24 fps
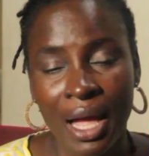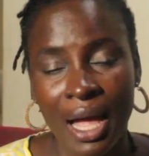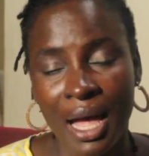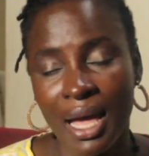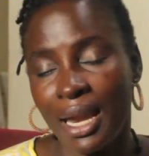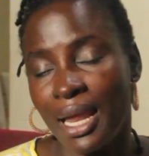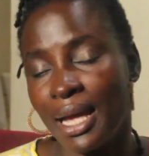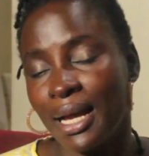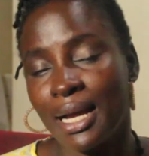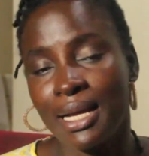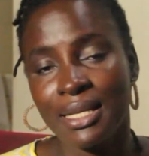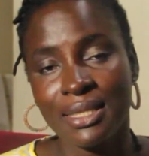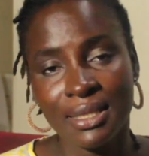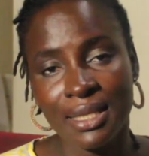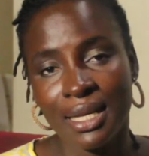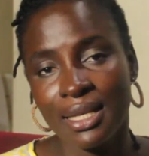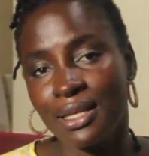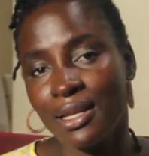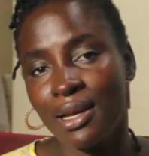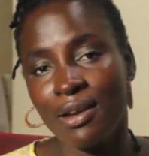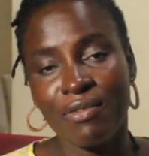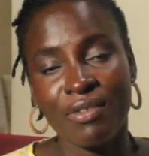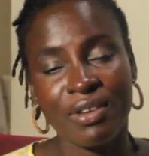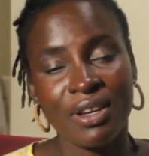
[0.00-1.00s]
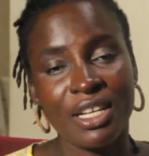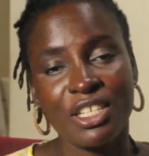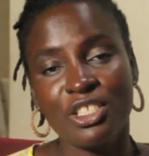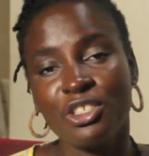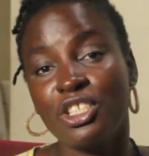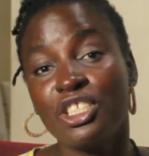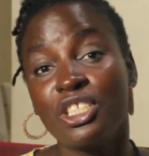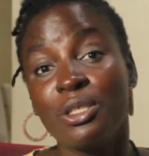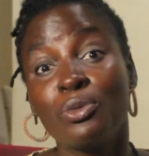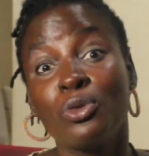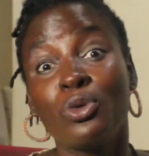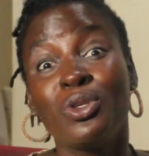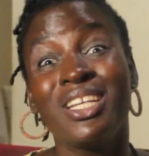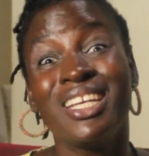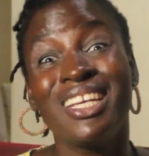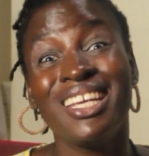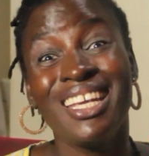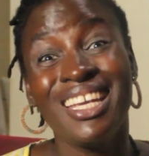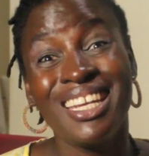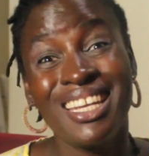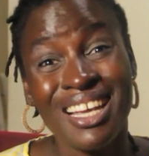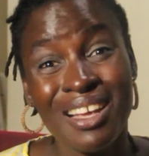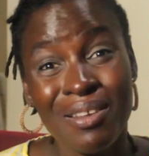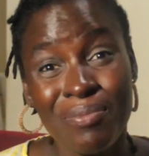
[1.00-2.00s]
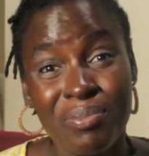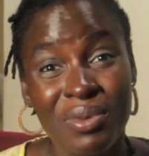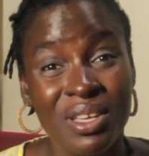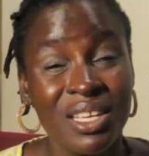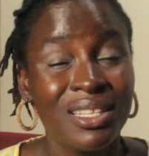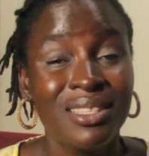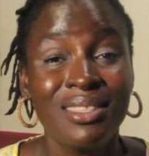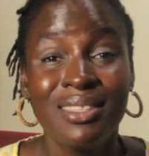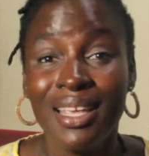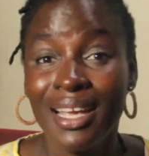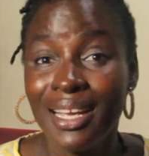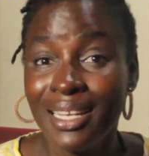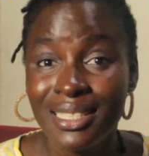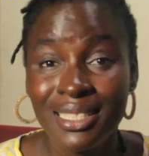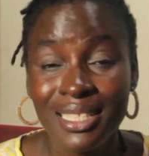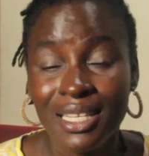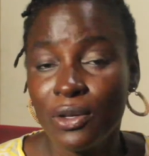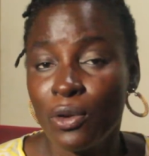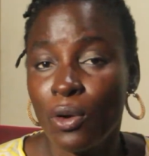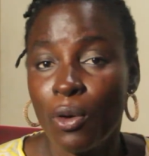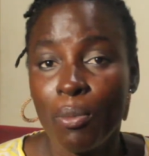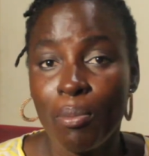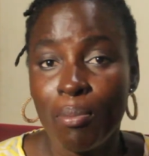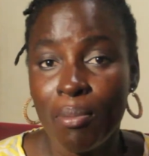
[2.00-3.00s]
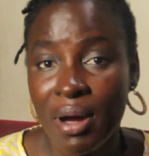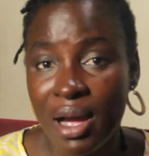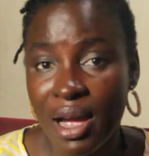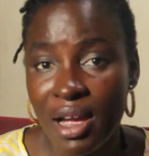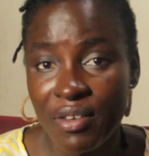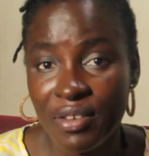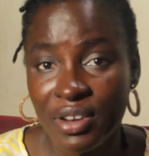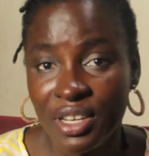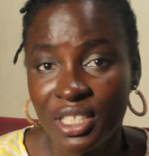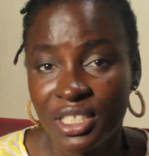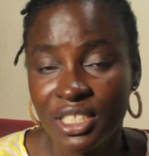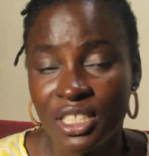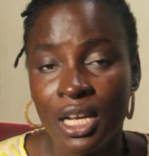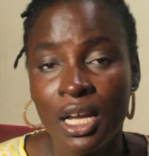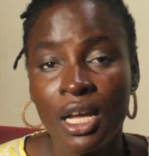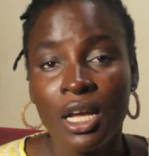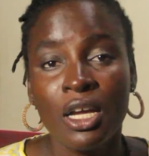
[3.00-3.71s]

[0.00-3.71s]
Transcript: And like I said, that relationship could either be dating or marriage.